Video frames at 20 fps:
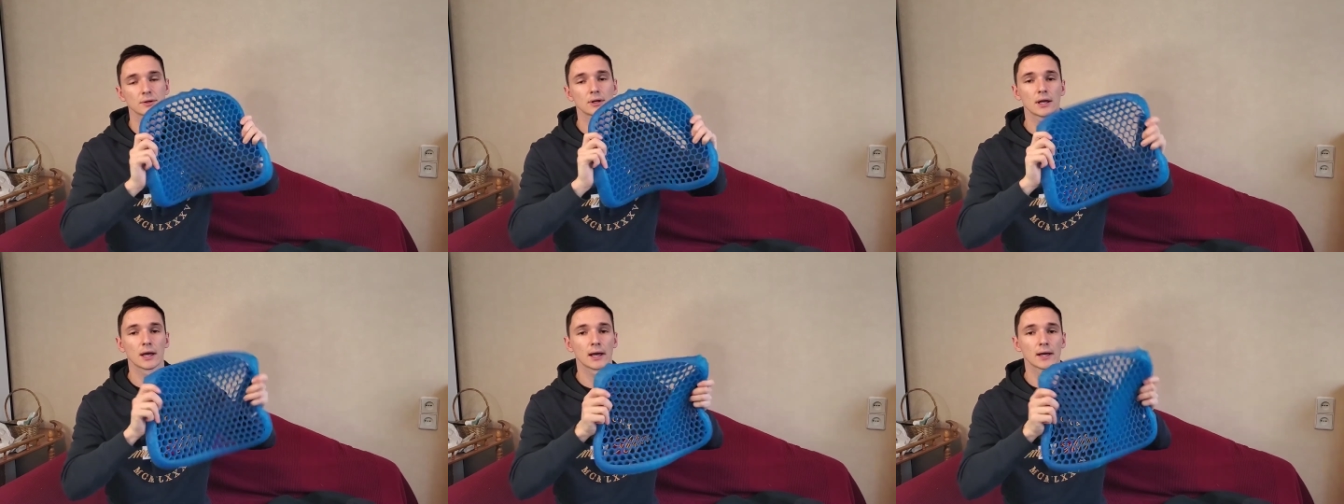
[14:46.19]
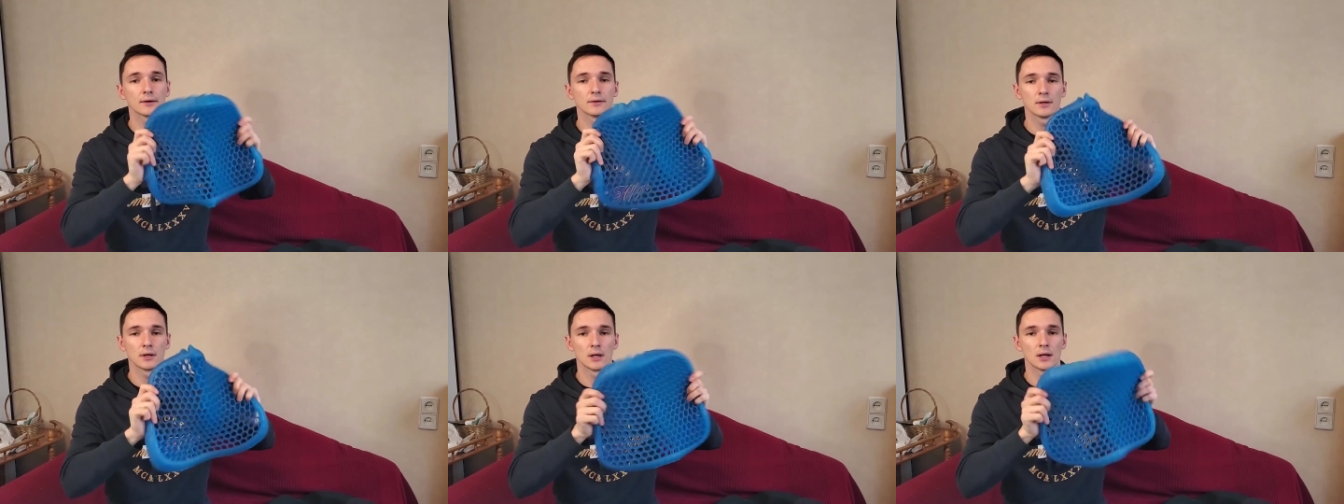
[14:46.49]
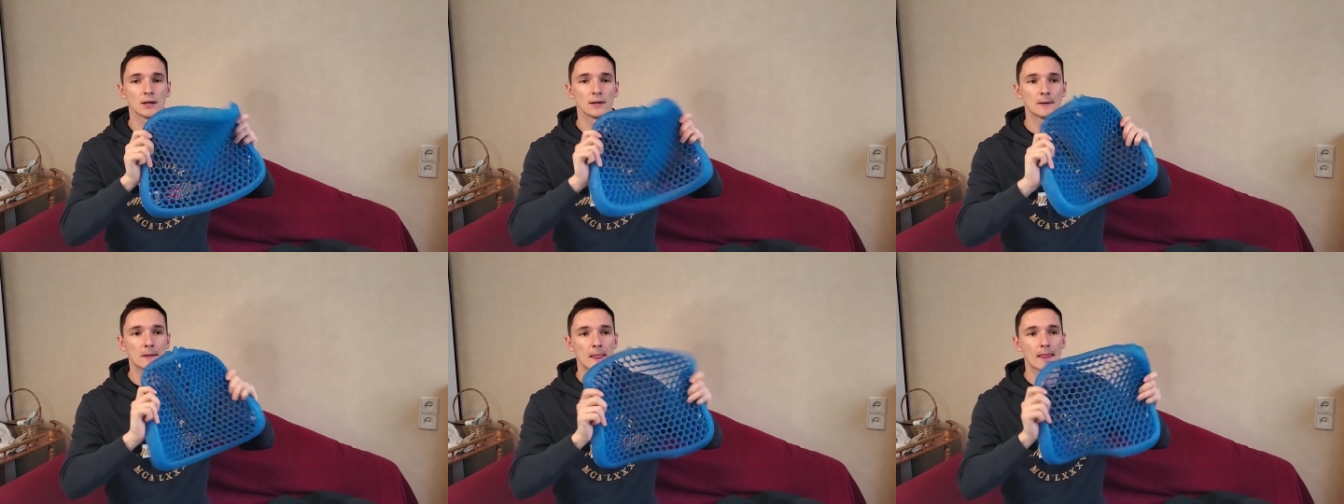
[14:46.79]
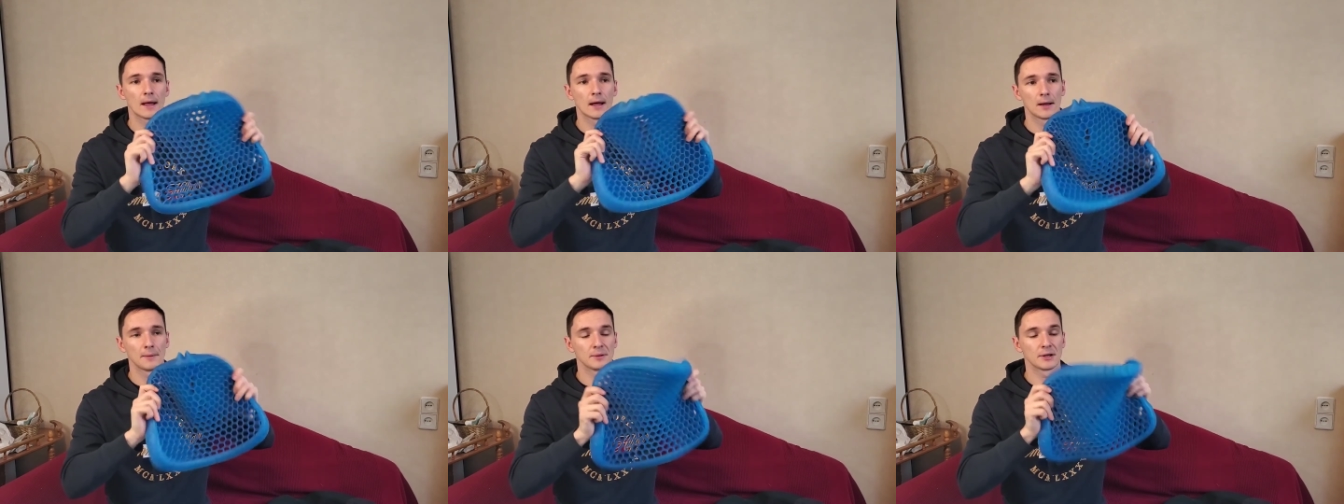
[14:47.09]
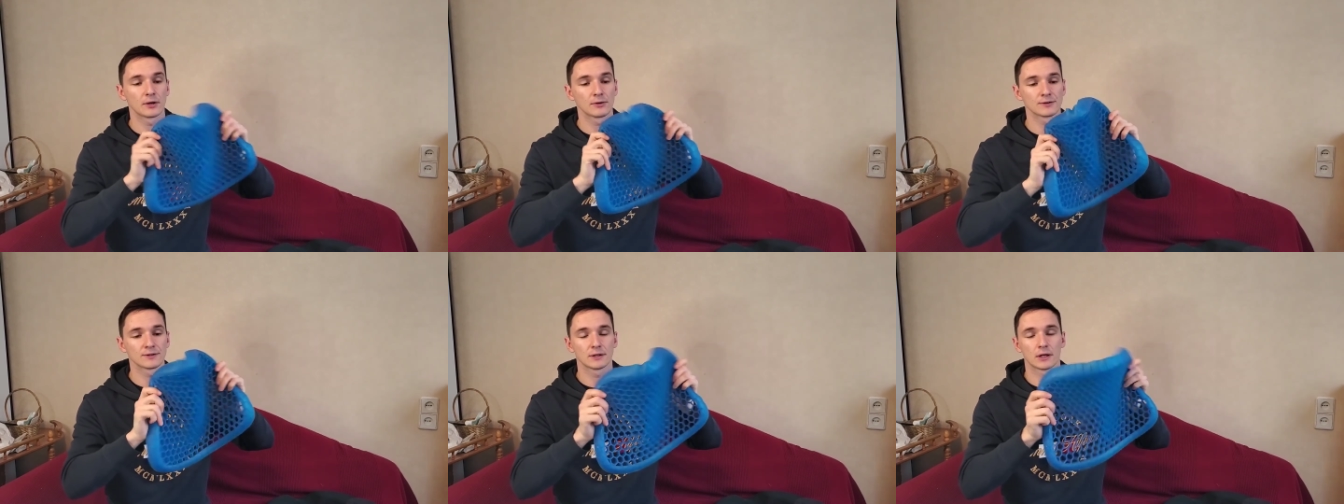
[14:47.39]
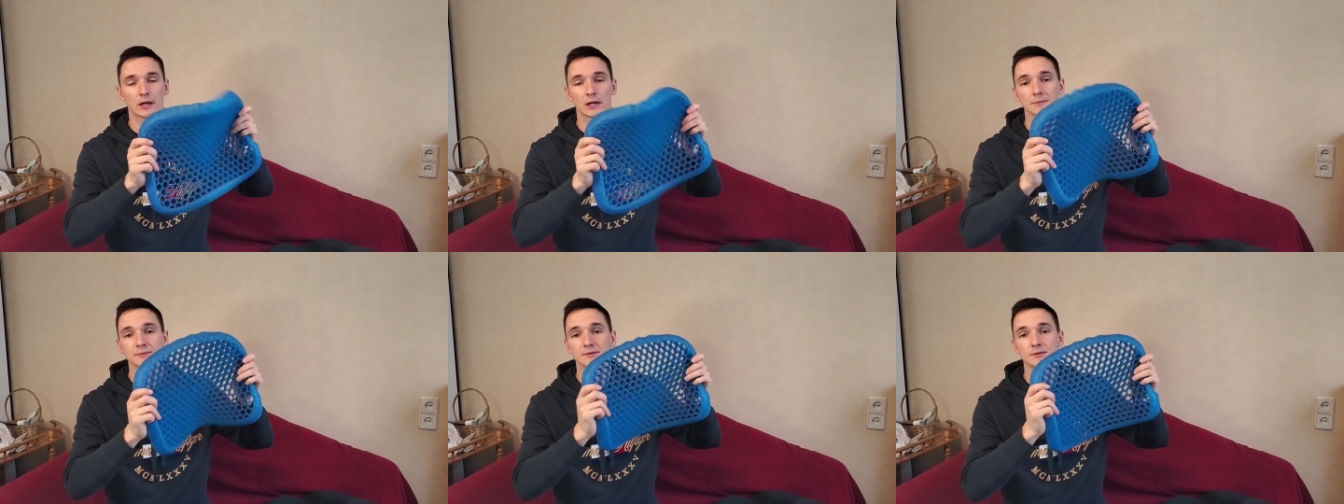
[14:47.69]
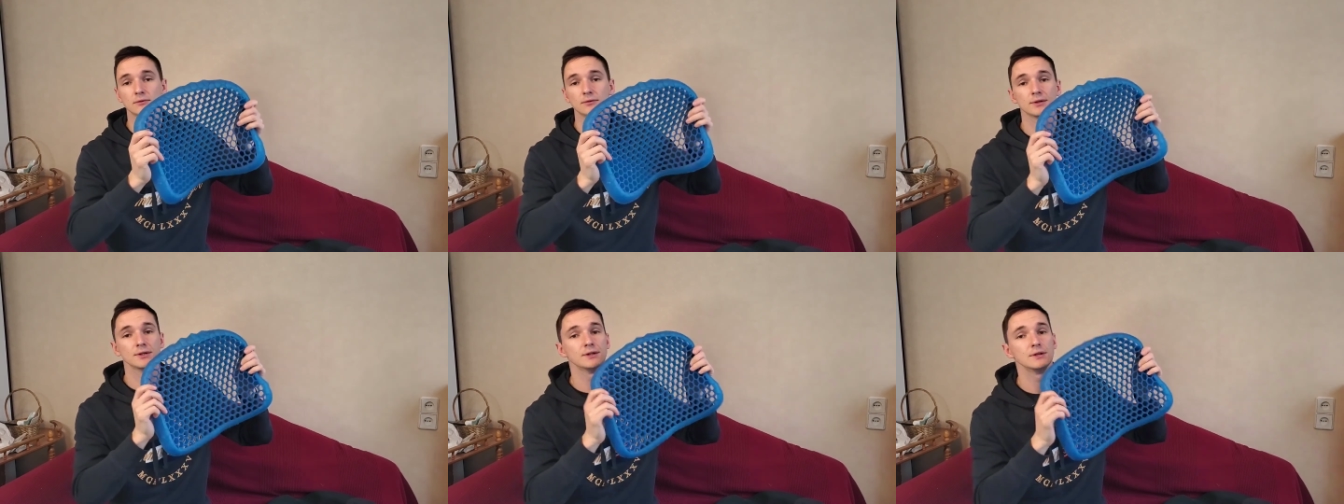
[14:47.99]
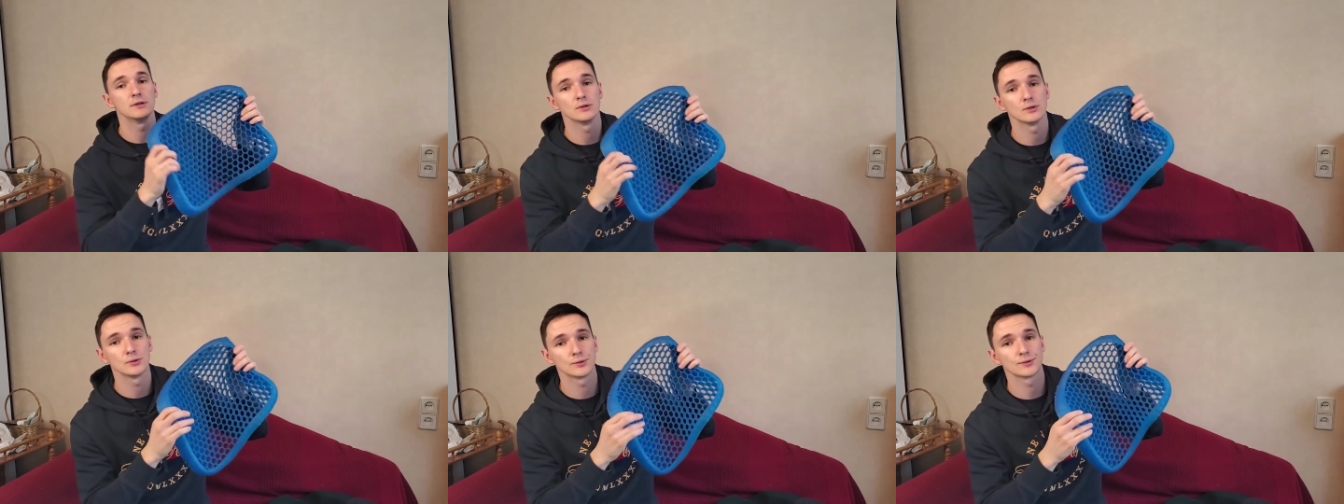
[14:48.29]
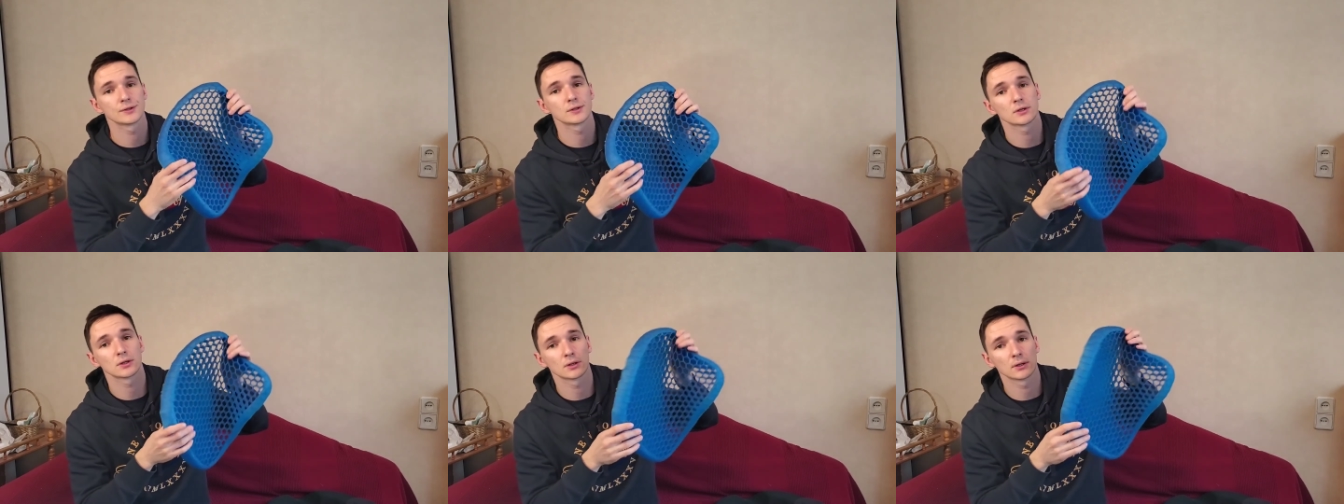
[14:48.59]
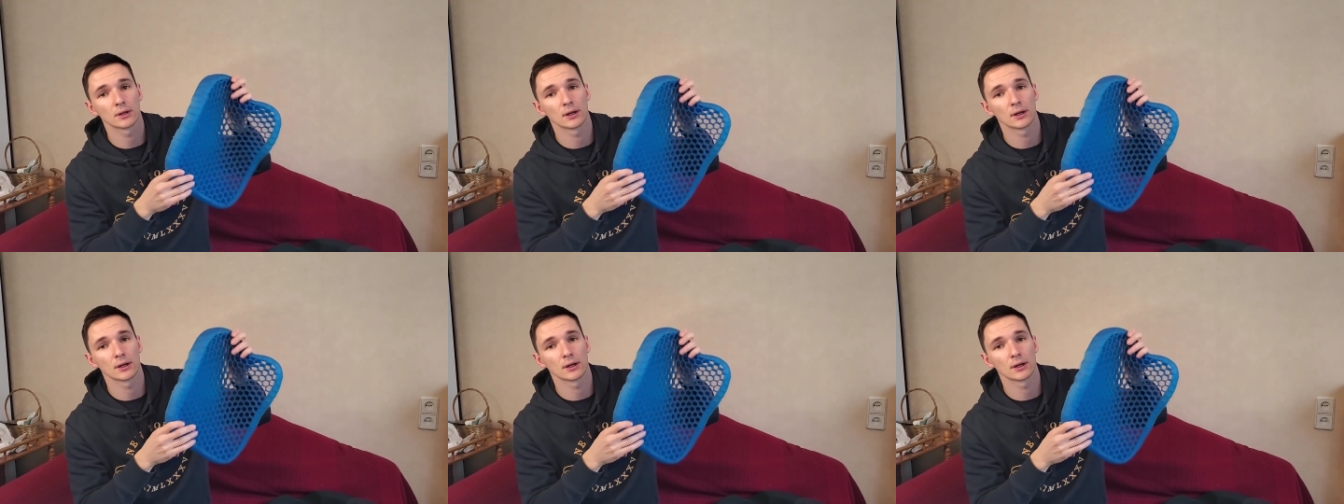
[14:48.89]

Yeah, uh, because it helps to reduce